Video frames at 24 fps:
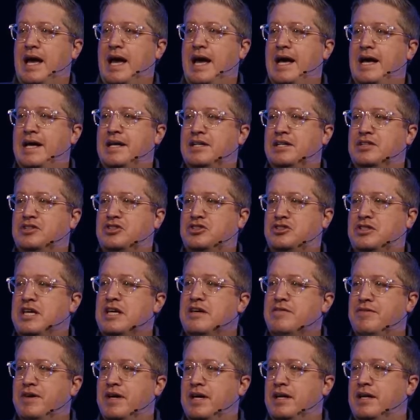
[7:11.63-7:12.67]
And
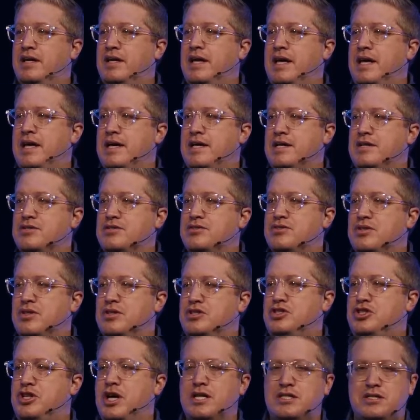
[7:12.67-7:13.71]
Stephen is
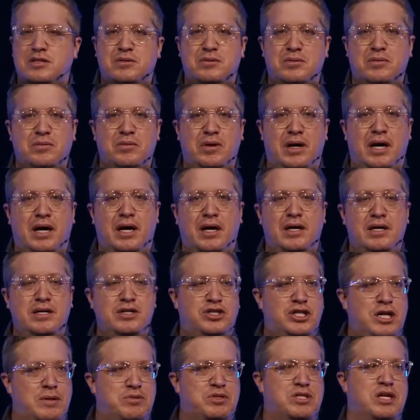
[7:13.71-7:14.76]
just,
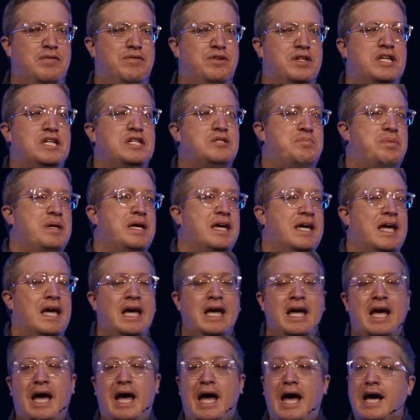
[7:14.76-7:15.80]
in chapter 7, he's being
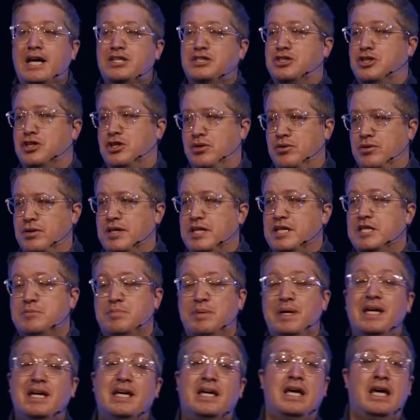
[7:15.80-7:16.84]
executed. He's
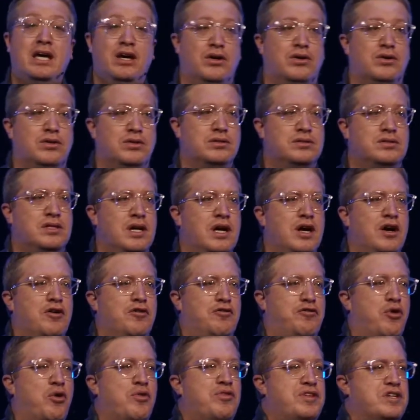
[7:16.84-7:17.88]
being killed
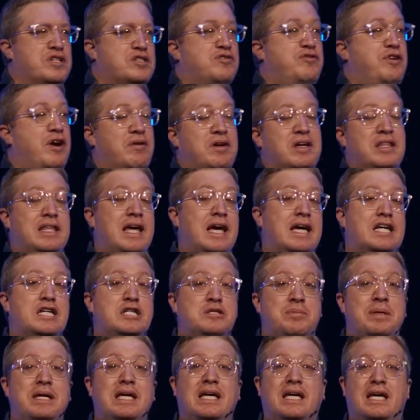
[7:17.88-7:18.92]
for this very thing.
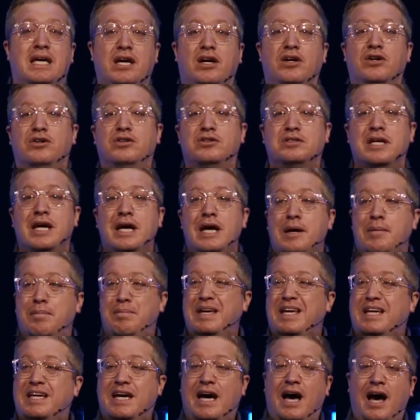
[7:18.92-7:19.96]
He's being killed
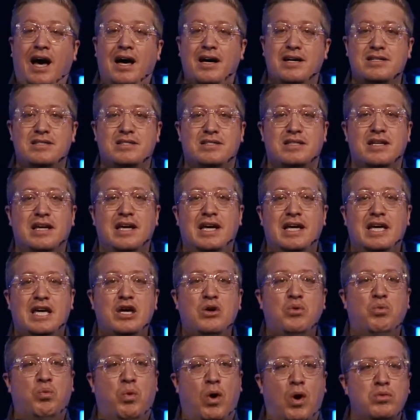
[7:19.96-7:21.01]
because
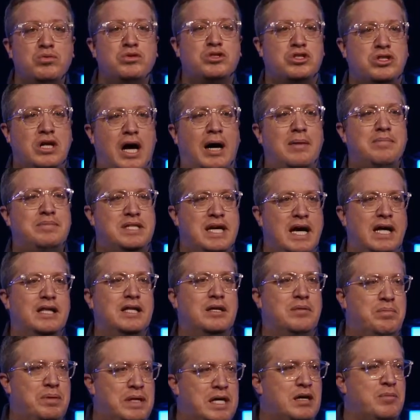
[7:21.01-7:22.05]
he won't stop
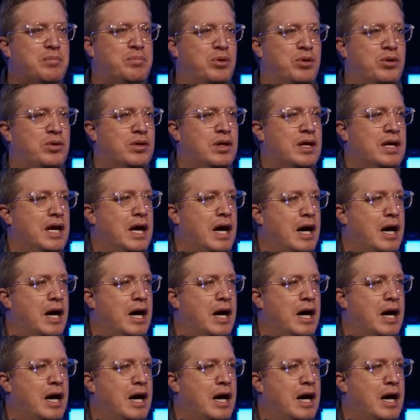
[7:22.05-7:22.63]
telling people